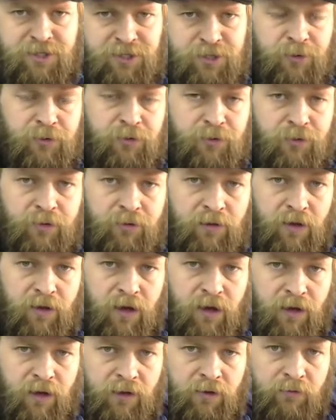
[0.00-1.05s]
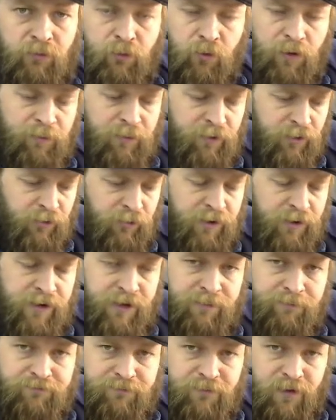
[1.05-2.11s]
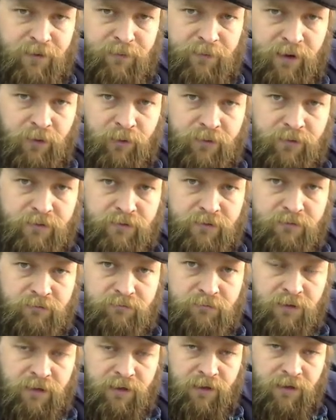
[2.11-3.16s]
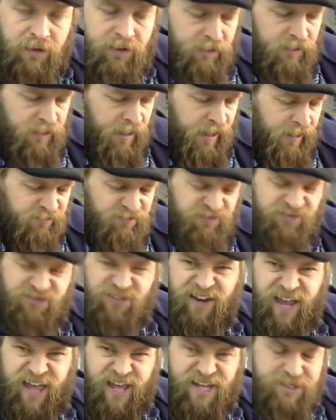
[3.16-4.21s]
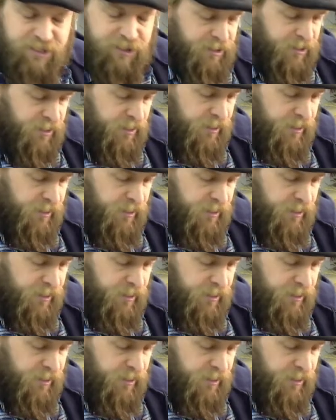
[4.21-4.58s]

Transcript: you rule number three about line finesse.